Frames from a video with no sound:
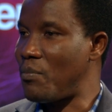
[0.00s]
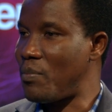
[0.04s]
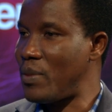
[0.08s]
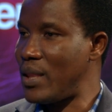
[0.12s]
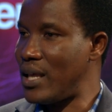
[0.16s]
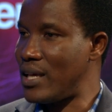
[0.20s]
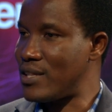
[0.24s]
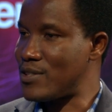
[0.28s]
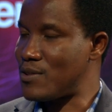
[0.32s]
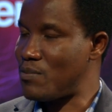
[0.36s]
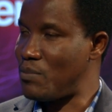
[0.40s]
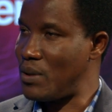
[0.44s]

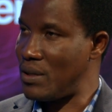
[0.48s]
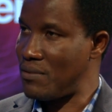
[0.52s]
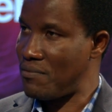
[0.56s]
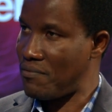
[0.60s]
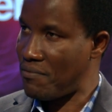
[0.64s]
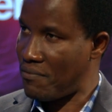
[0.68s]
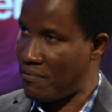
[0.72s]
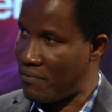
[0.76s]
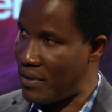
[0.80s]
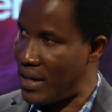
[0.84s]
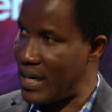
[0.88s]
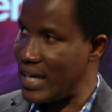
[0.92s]
it's been
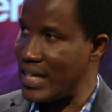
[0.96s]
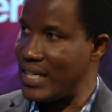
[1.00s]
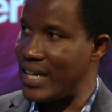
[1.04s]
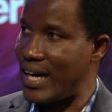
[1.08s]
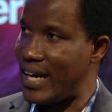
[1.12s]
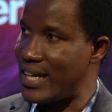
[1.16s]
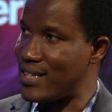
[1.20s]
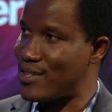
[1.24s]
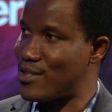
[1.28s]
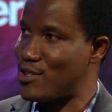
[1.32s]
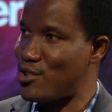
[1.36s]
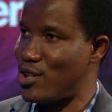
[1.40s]
very
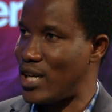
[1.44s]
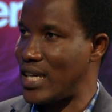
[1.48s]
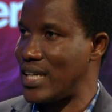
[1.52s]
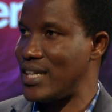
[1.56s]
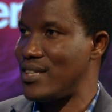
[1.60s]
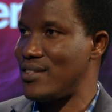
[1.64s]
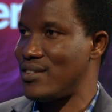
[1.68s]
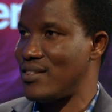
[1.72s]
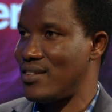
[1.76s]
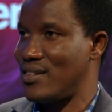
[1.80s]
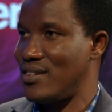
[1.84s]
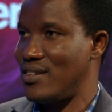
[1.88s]
nice
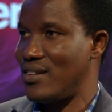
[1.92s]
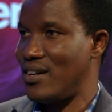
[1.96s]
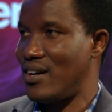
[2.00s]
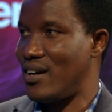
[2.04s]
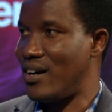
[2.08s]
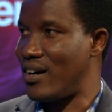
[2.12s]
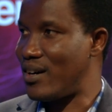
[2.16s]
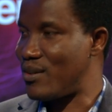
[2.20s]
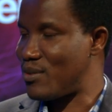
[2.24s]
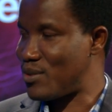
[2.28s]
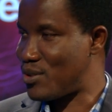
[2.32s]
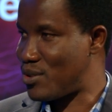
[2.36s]
talking
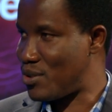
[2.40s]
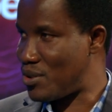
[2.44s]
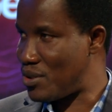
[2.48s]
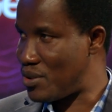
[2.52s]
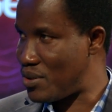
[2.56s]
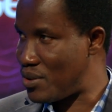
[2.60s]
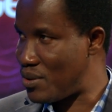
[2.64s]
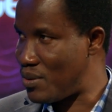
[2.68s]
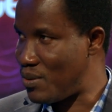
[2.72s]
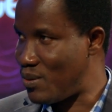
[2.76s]
to you,